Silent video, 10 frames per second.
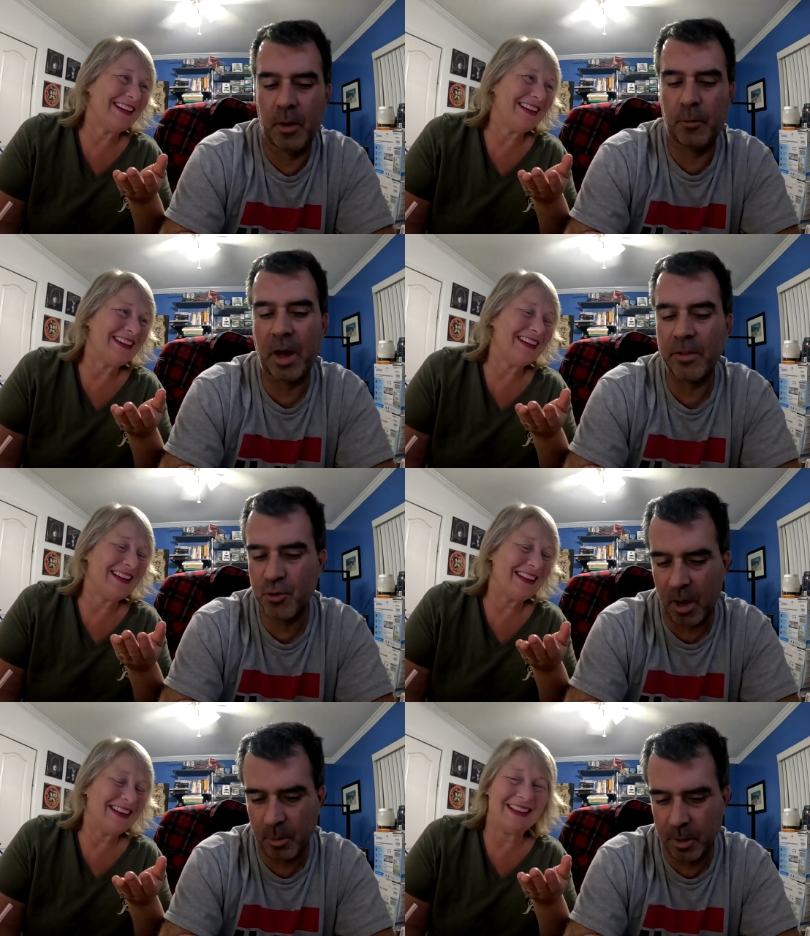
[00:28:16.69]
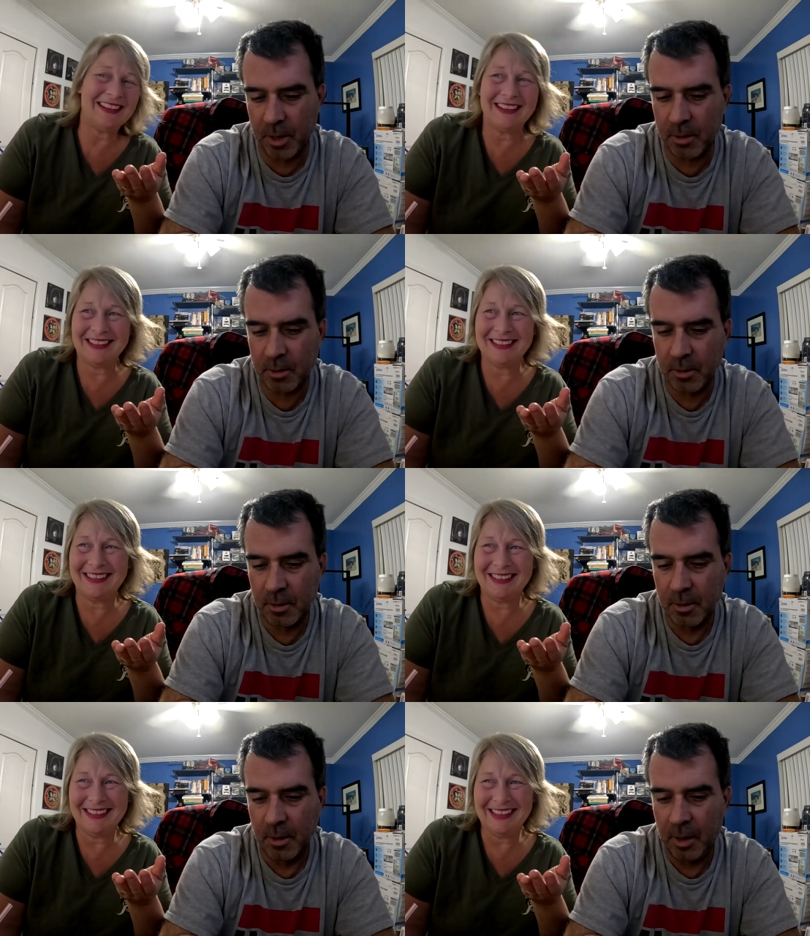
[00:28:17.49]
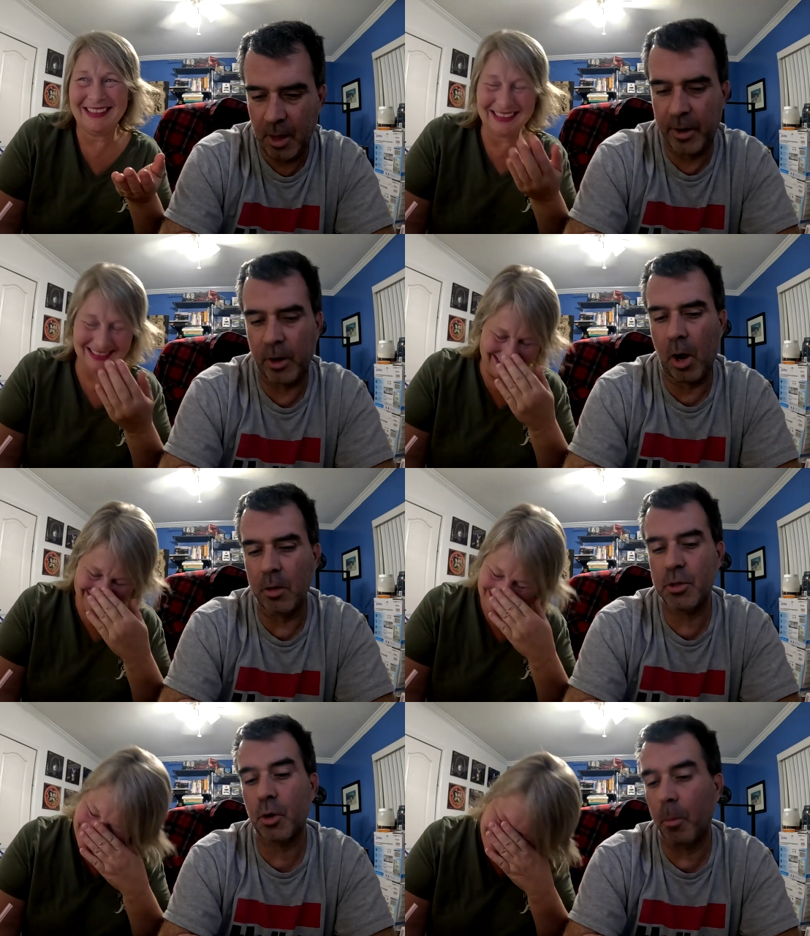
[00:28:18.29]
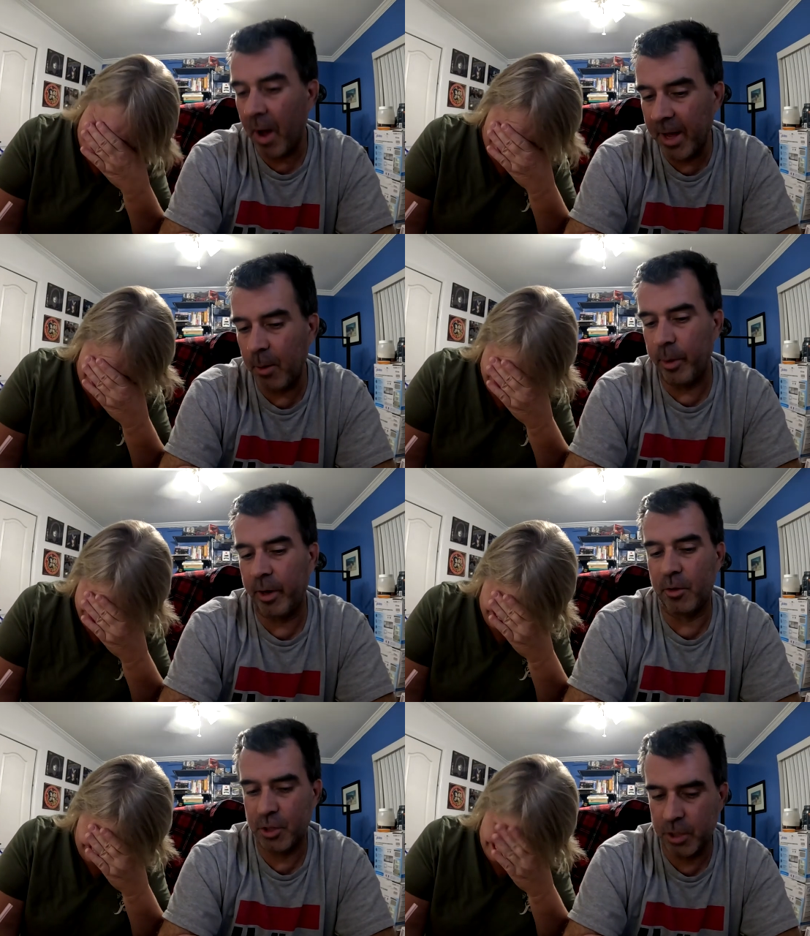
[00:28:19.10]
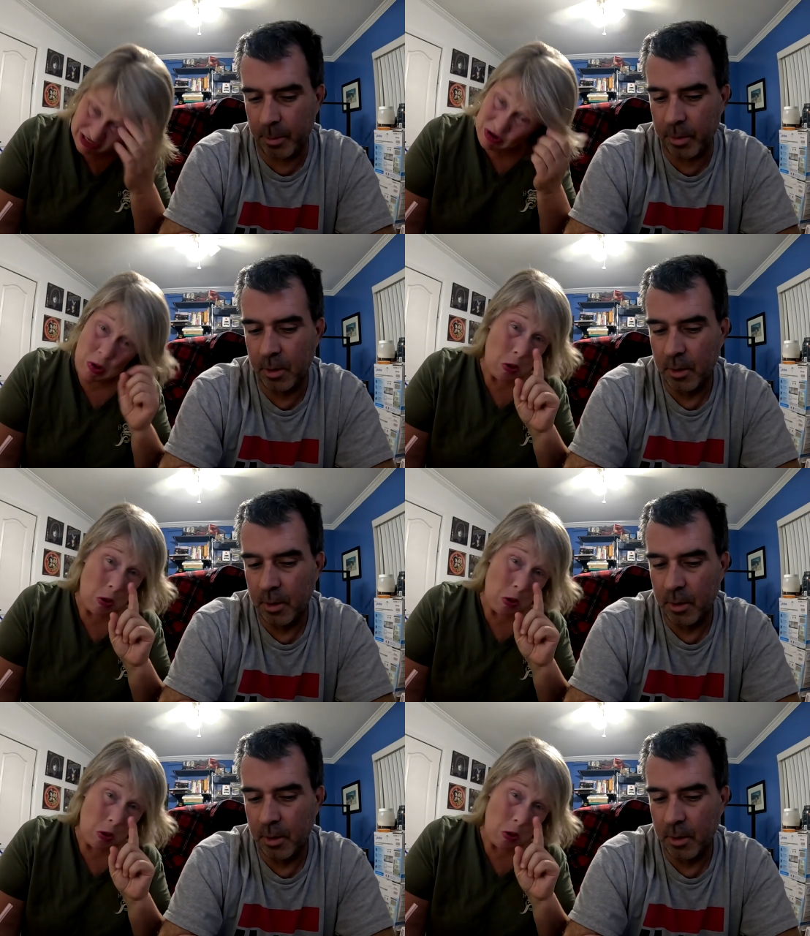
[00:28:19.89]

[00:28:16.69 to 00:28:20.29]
Speaker 1: I forgot the Dramamine, and then I go, oh, I'll just go buy it when we get on the ship.